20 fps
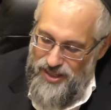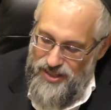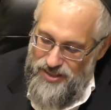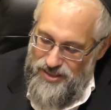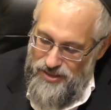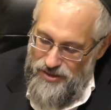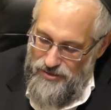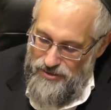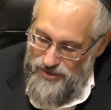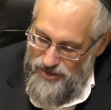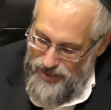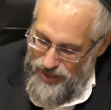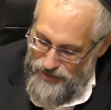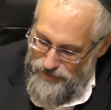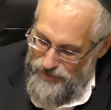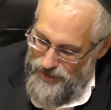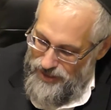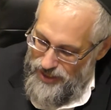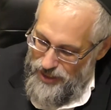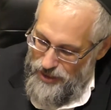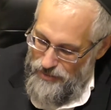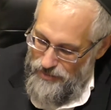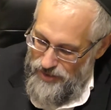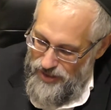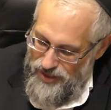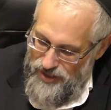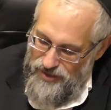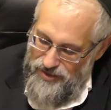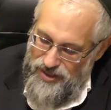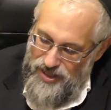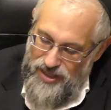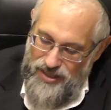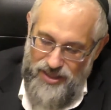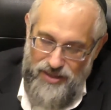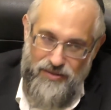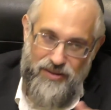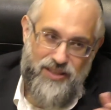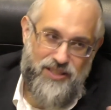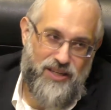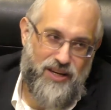So that's what he's saying over here.
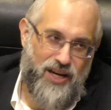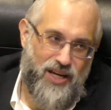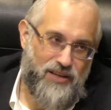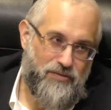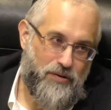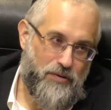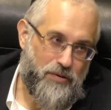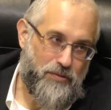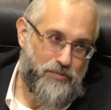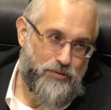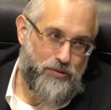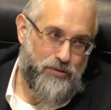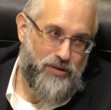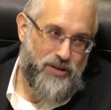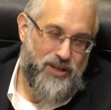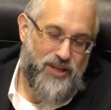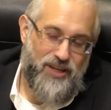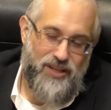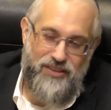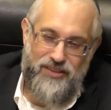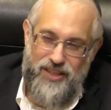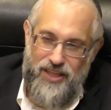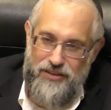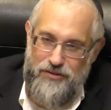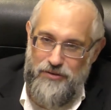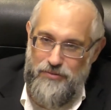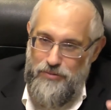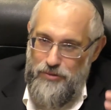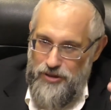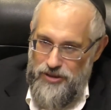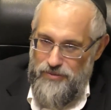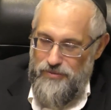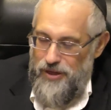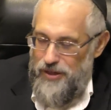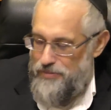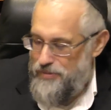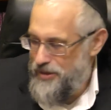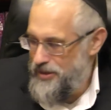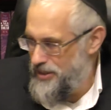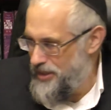There is a kind of a rebuke that you rebuke
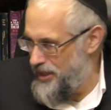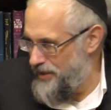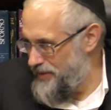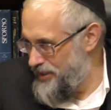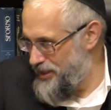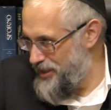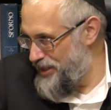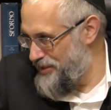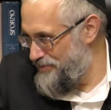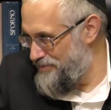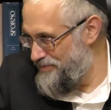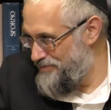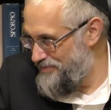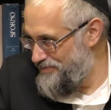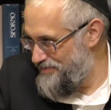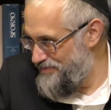somebody because you love Hashem.